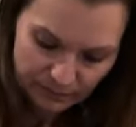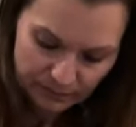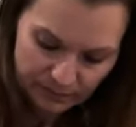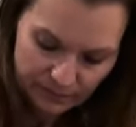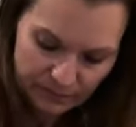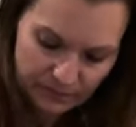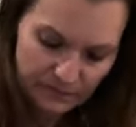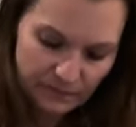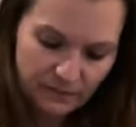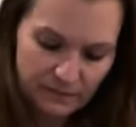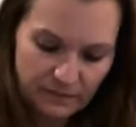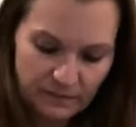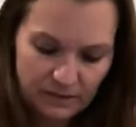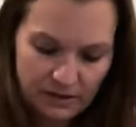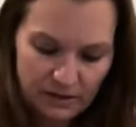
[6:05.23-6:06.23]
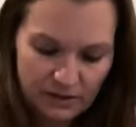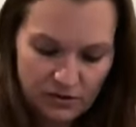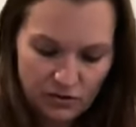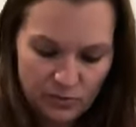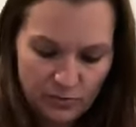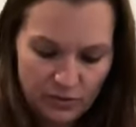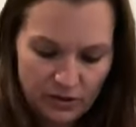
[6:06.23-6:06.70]
I got
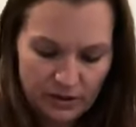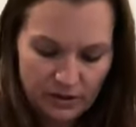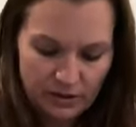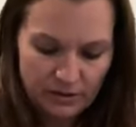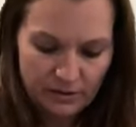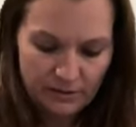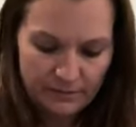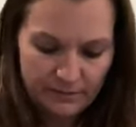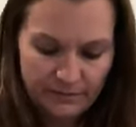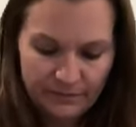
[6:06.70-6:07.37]
2 more here.